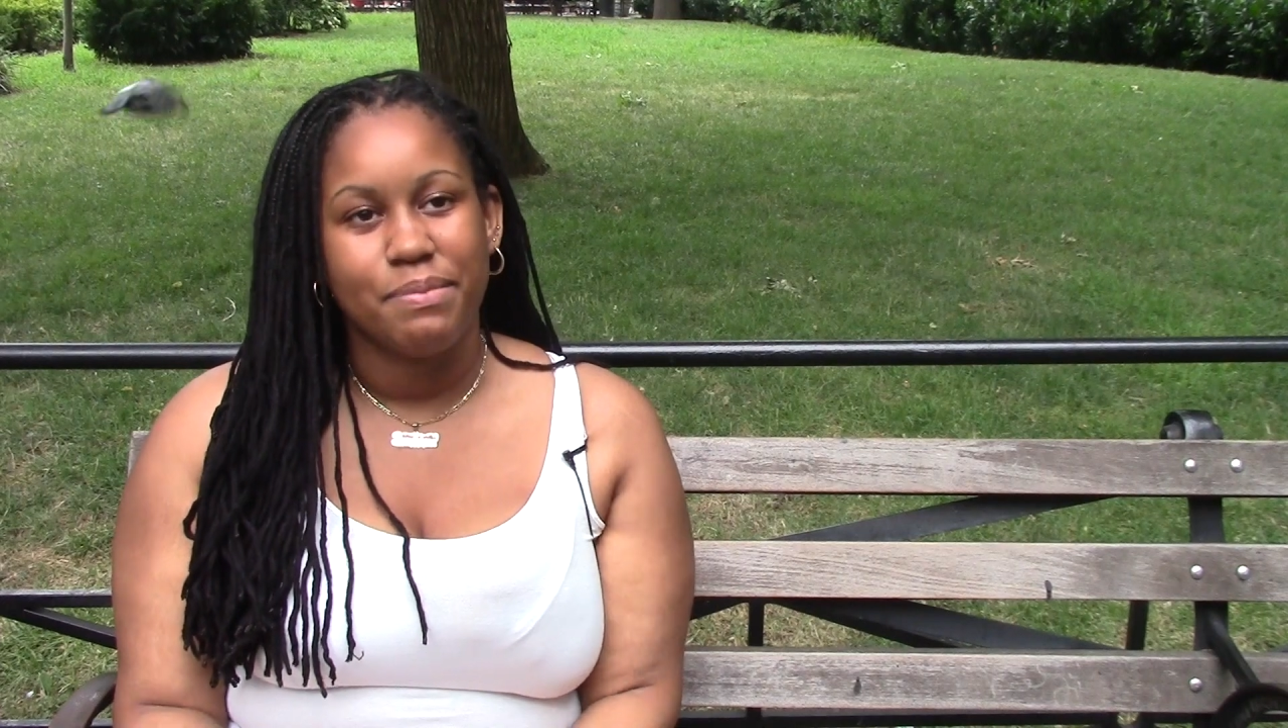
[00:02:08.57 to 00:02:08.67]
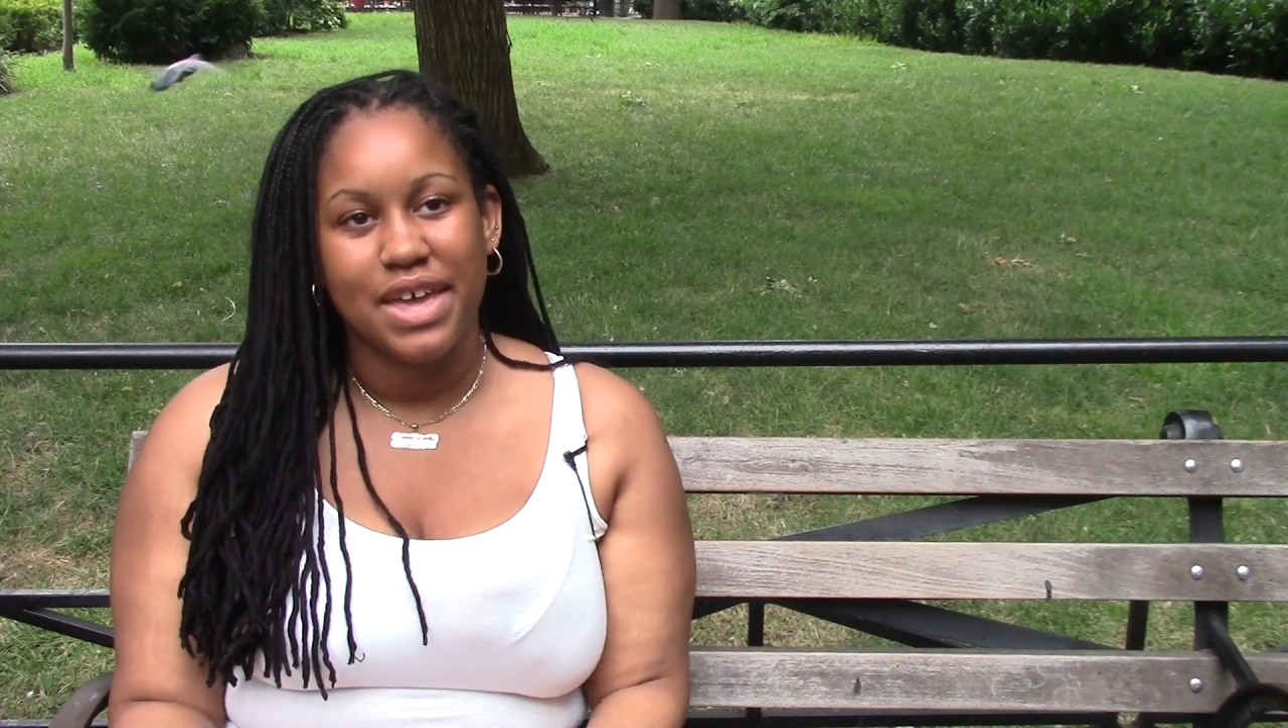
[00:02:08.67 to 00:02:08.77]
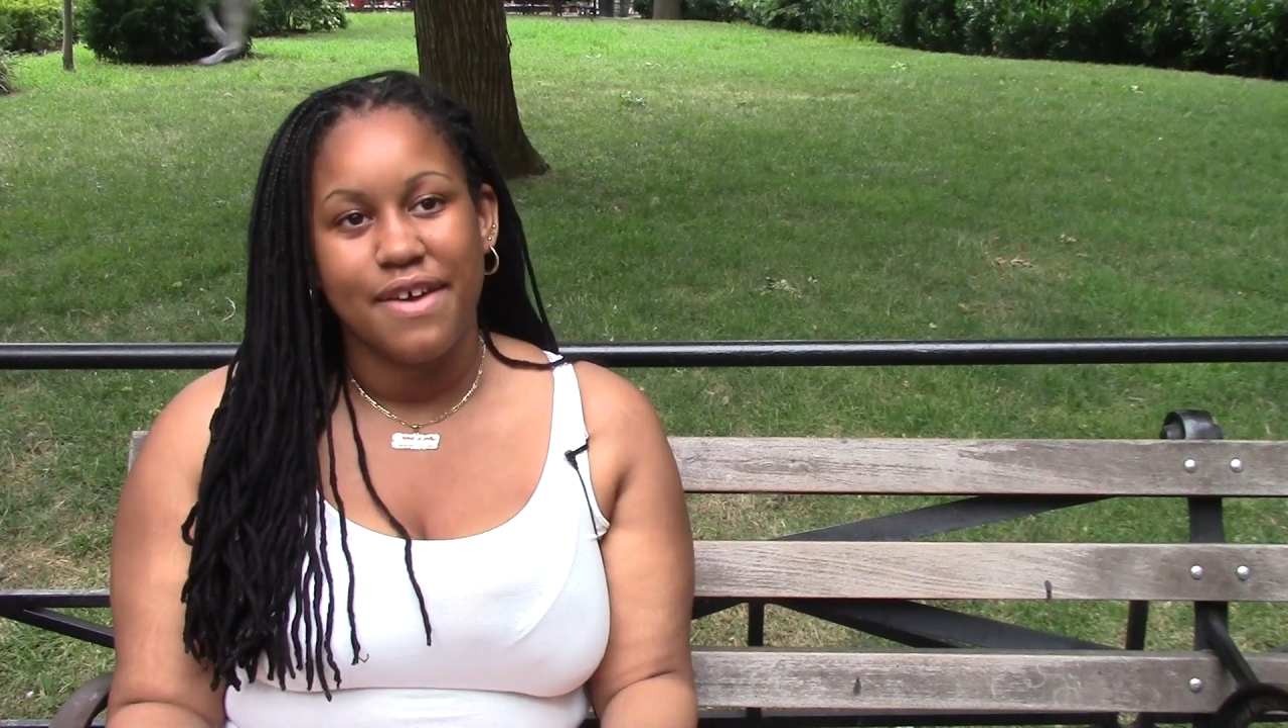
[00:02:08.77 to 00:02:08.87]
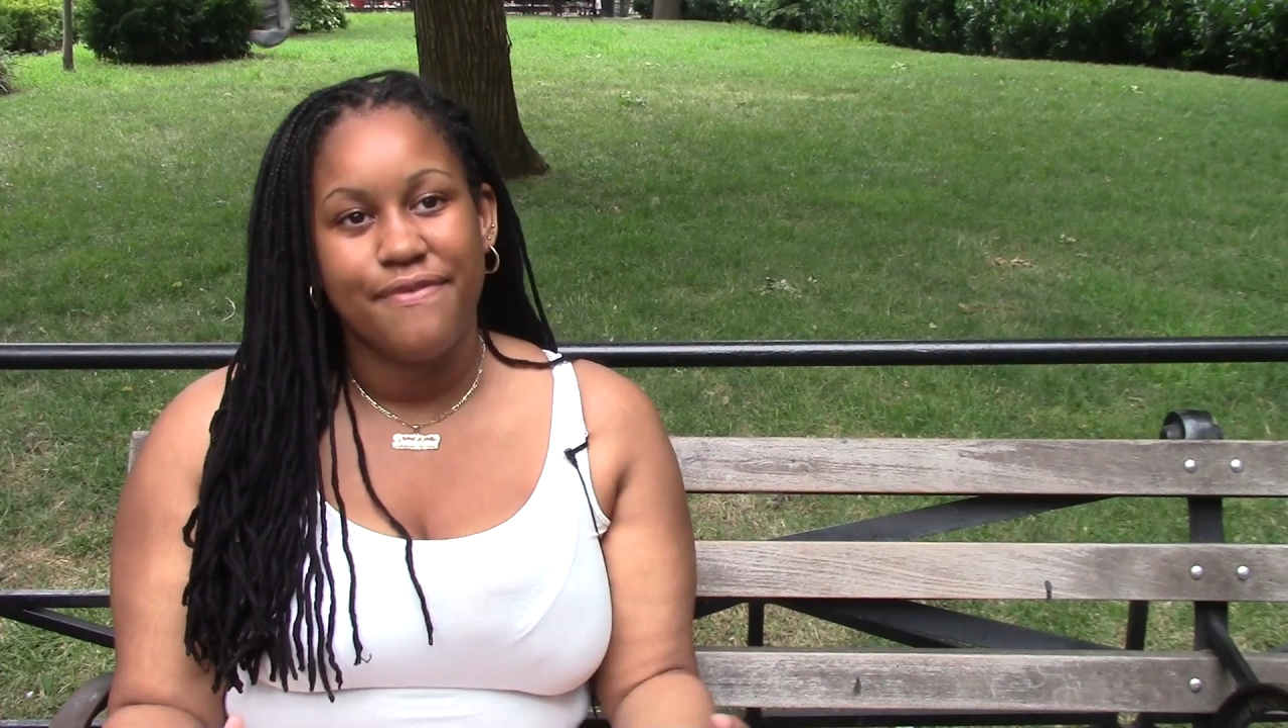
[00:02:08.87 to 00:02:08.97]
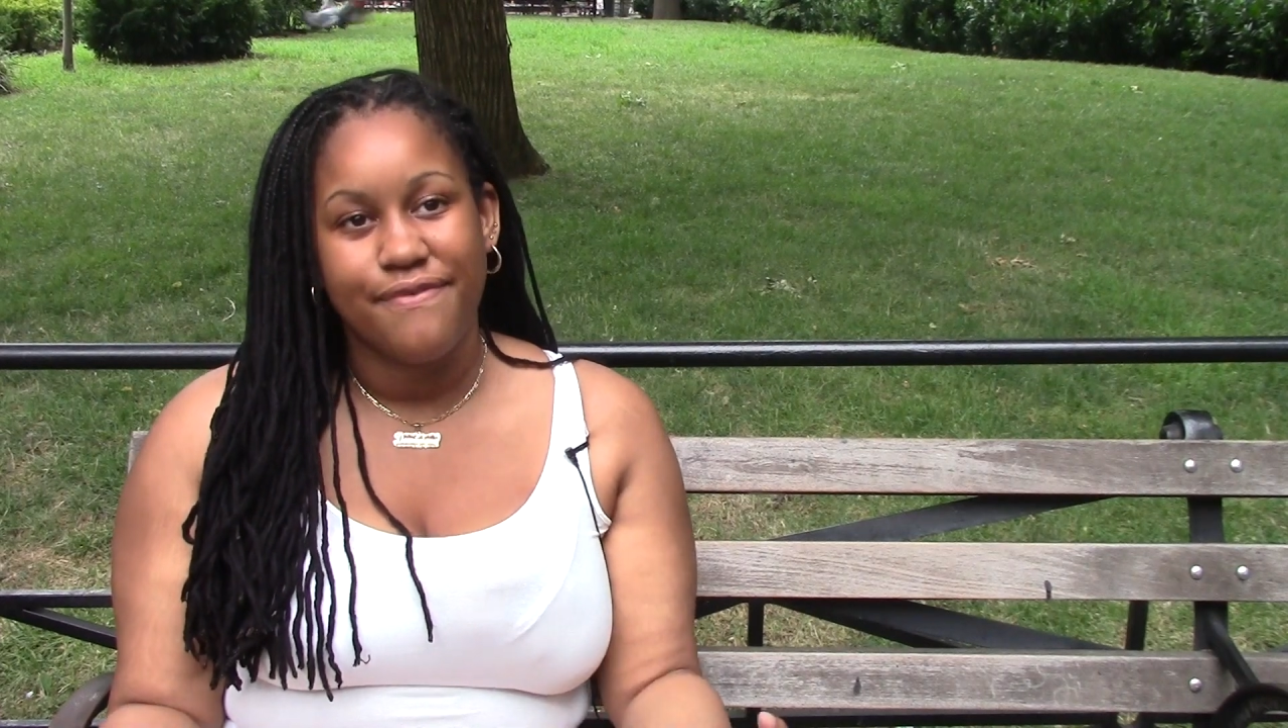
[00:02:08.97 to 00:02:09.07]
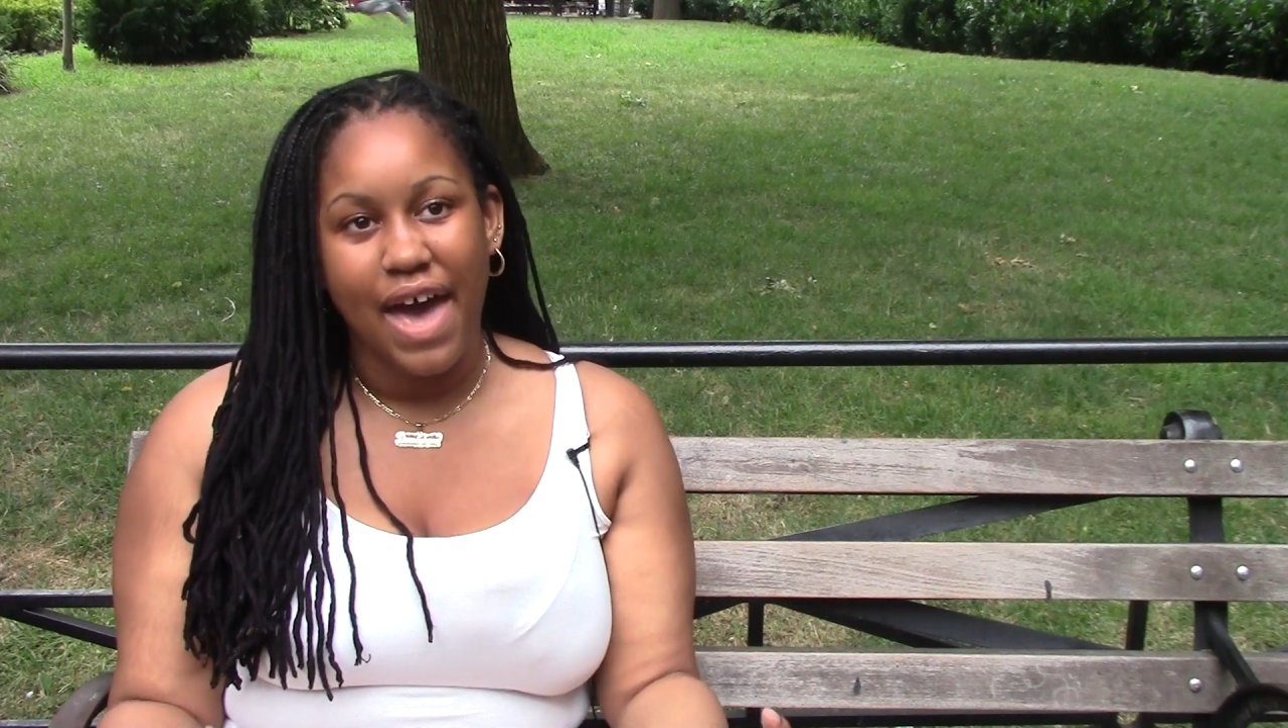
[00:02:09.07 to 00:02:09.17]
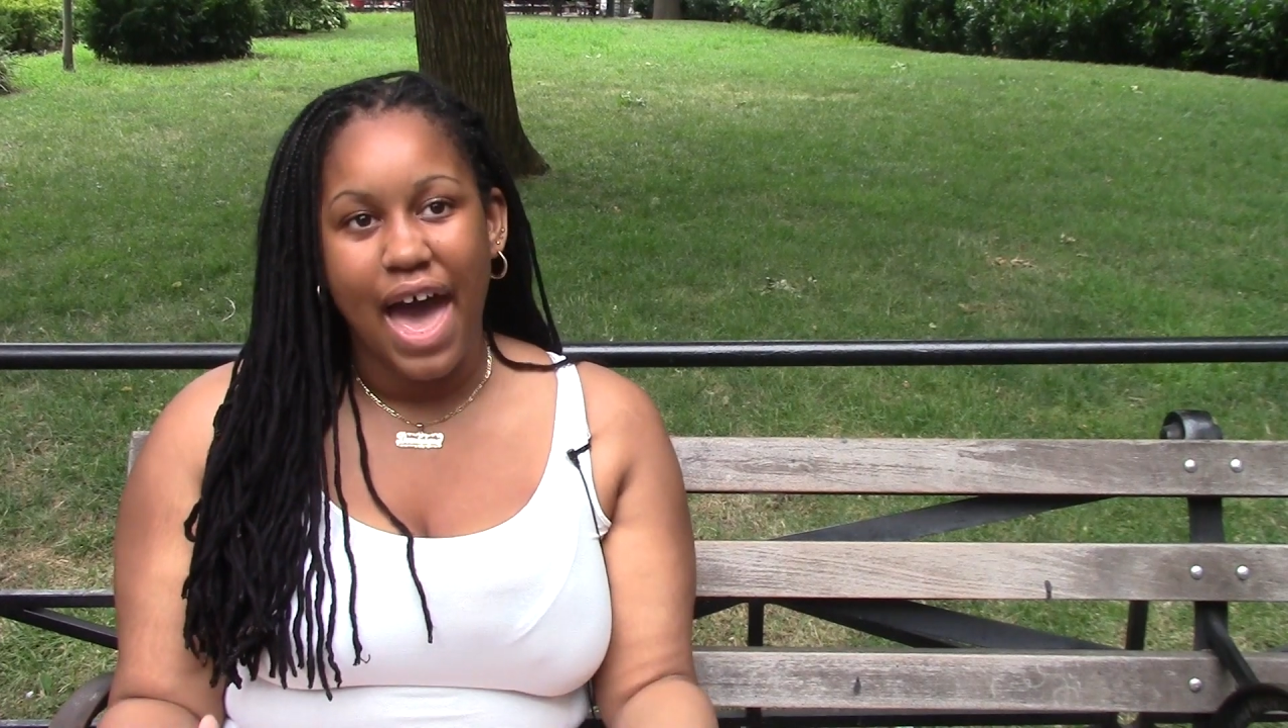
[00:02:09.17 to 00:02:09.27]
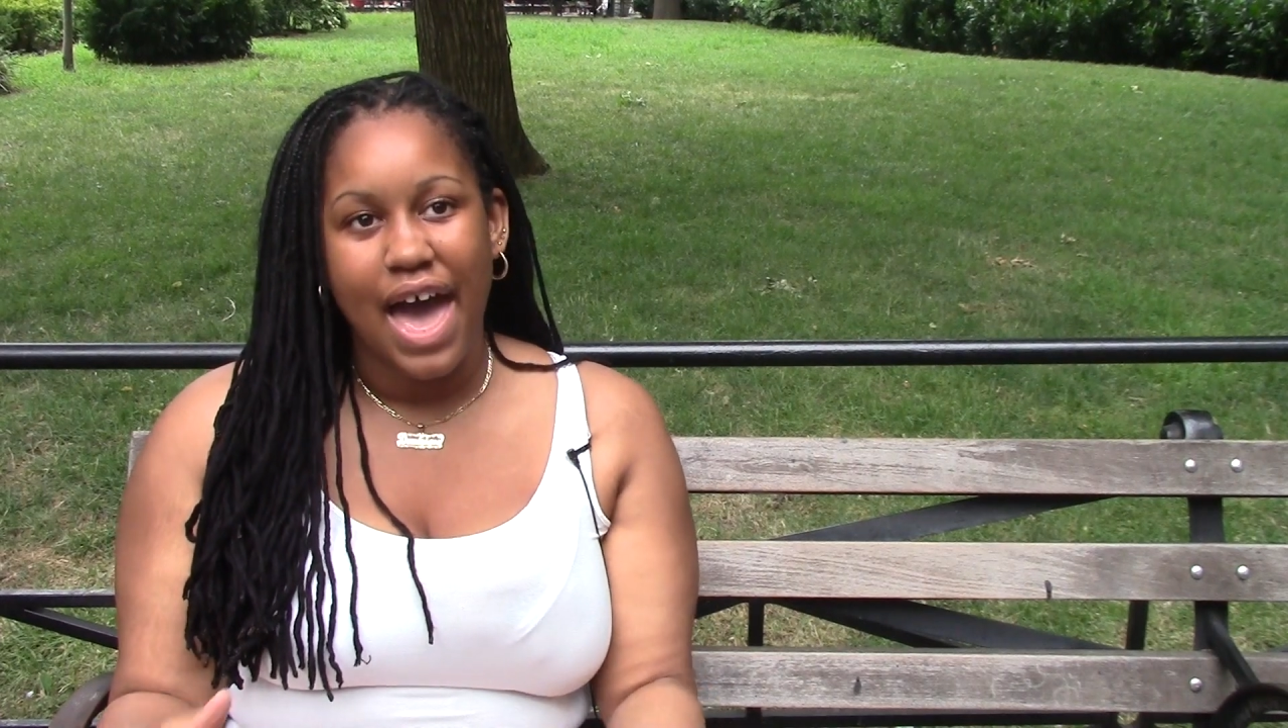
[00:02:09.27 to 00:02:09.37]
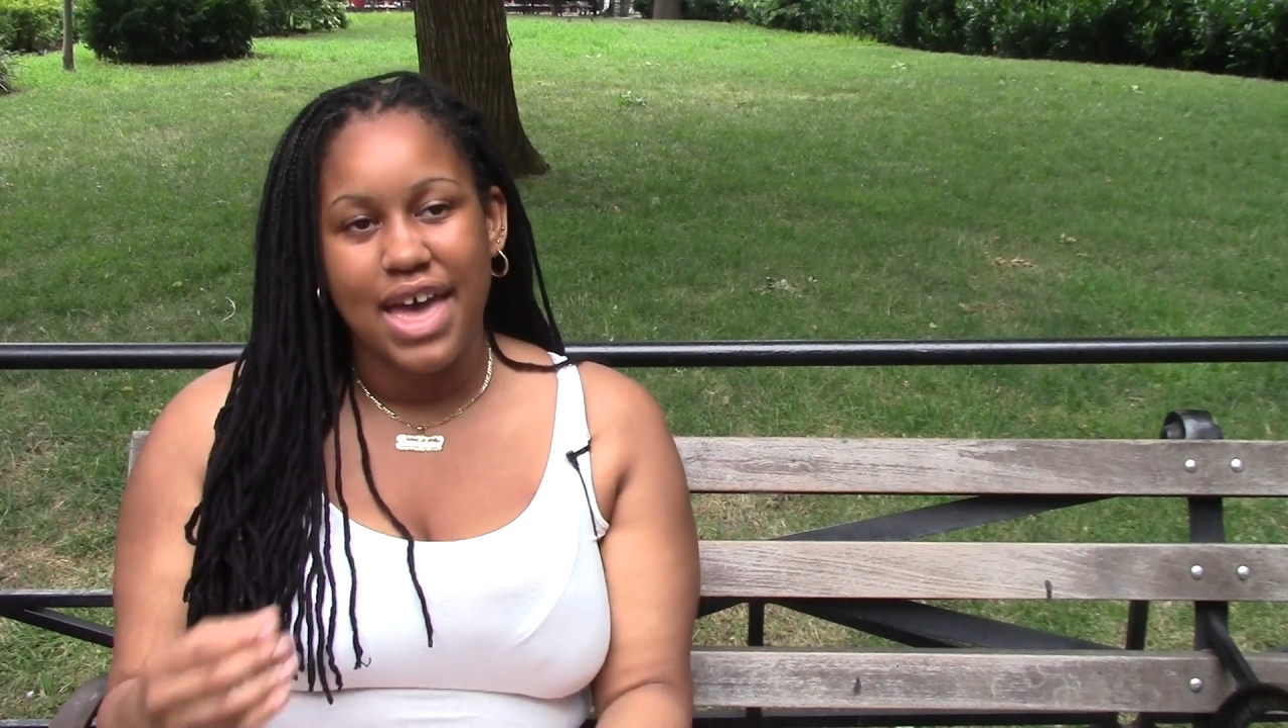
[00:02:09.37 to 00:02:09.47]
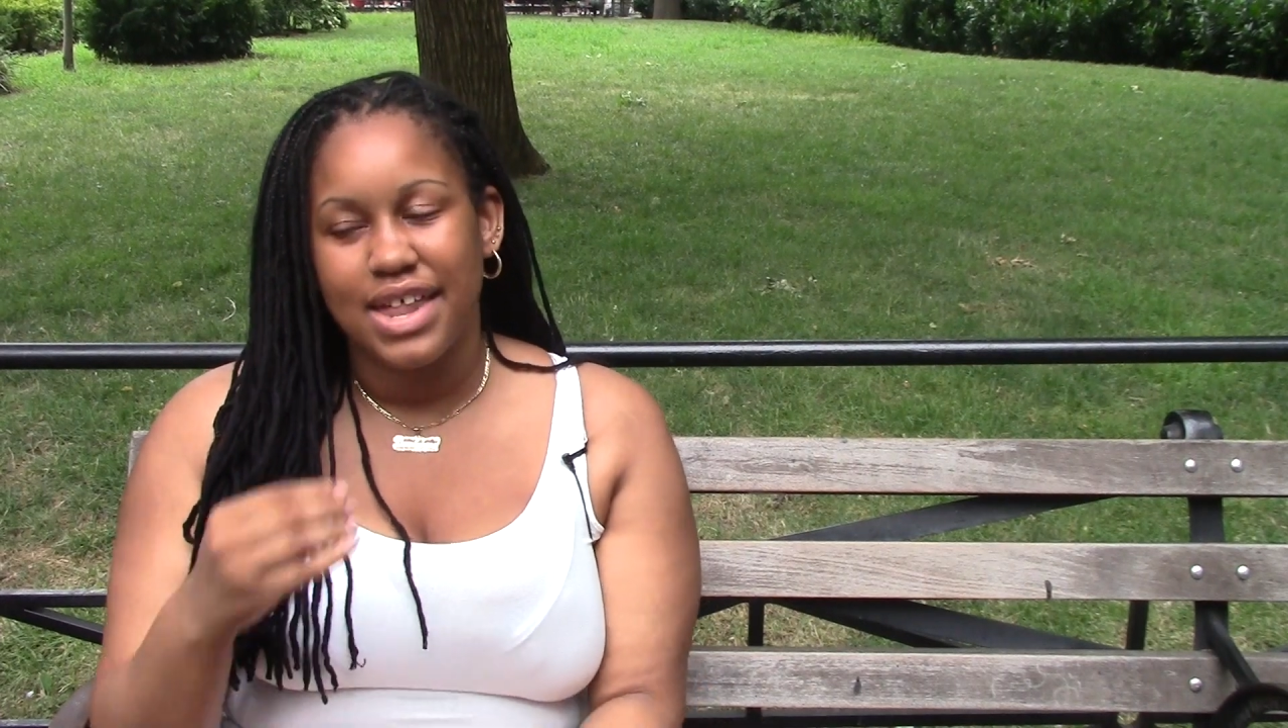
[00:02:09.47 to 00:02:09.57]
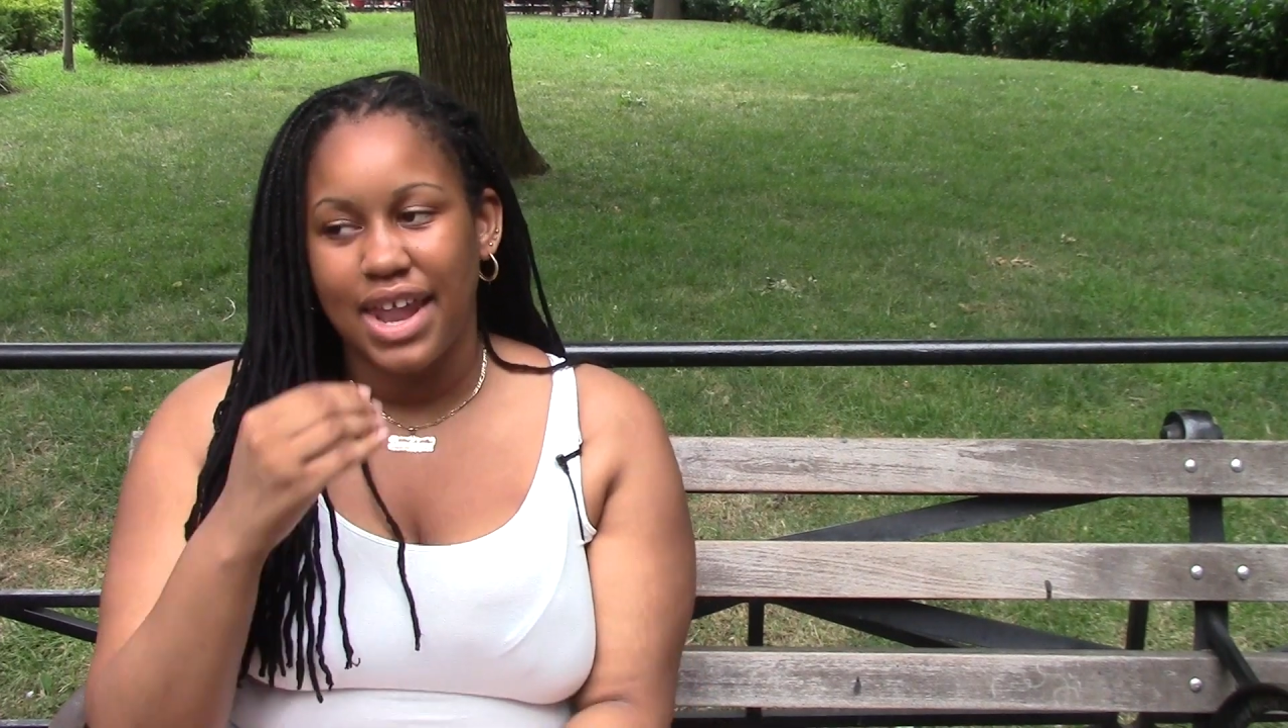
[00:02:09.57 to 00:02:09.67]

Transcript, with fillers: being fat